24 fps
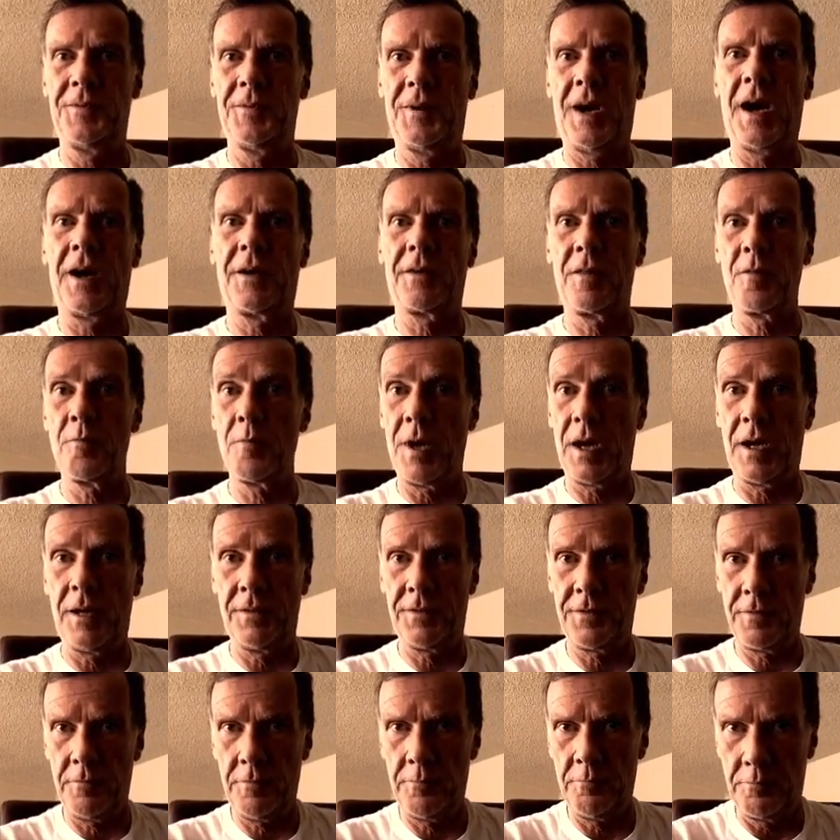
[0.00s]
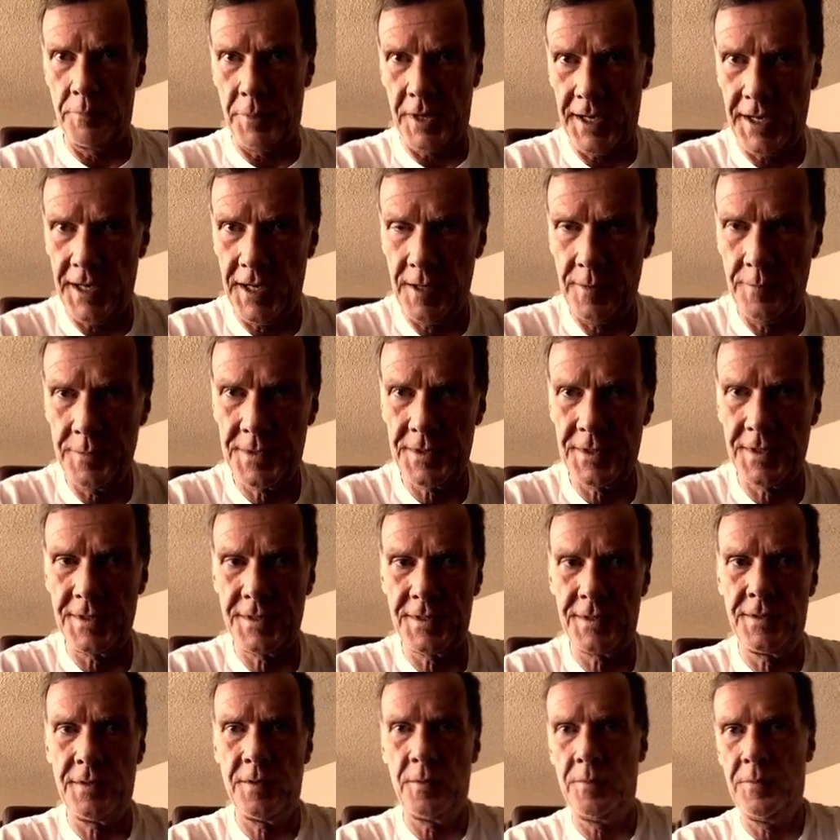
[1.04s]
out of the mouth of babes,
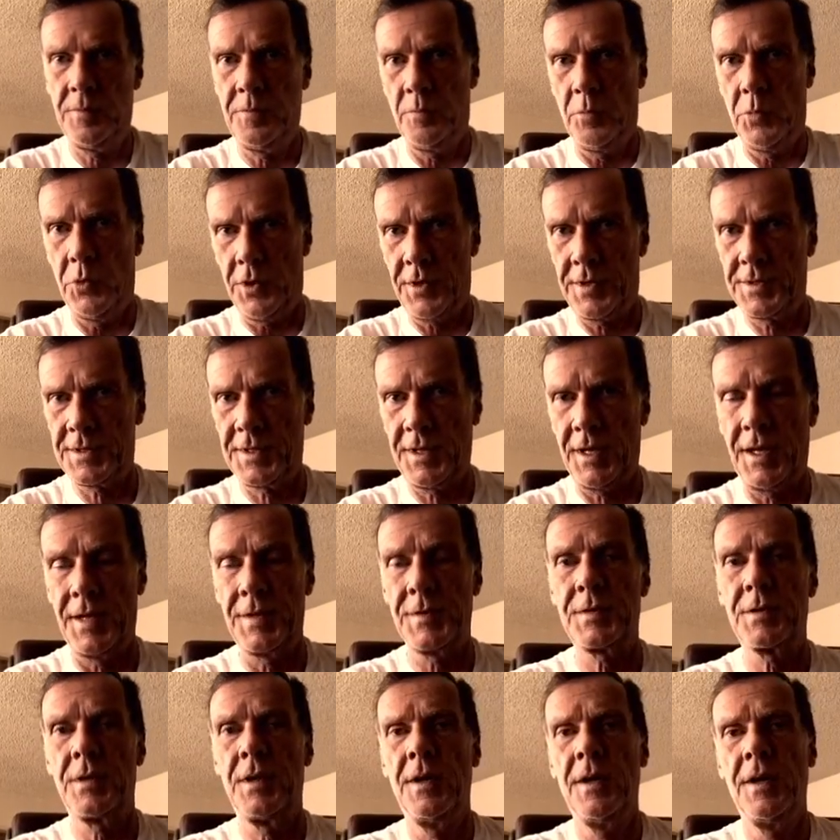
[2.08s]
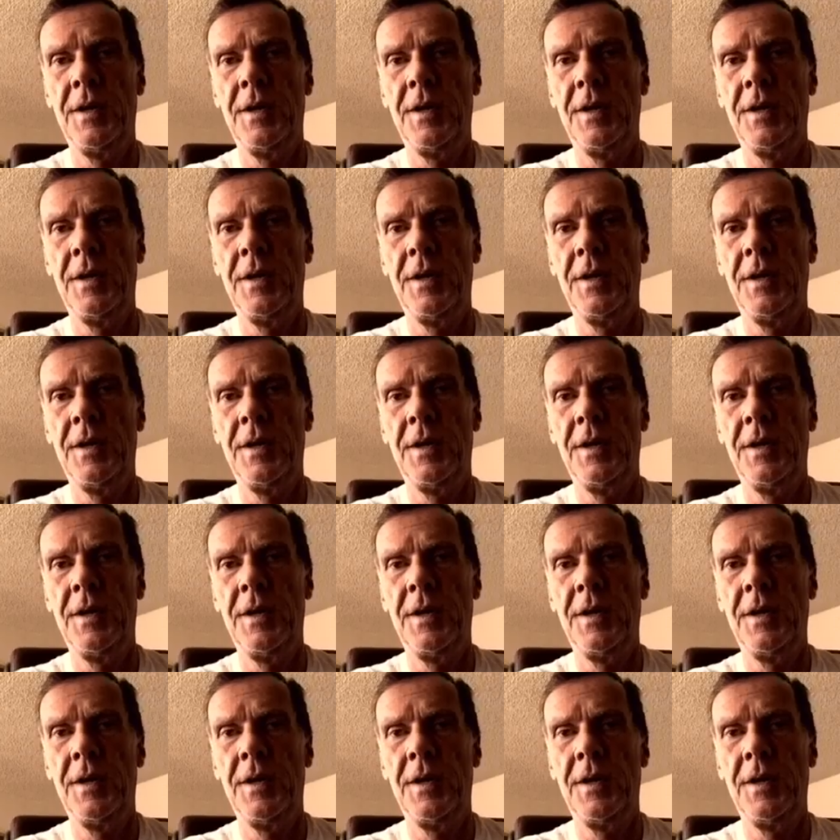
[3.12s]
as the book says.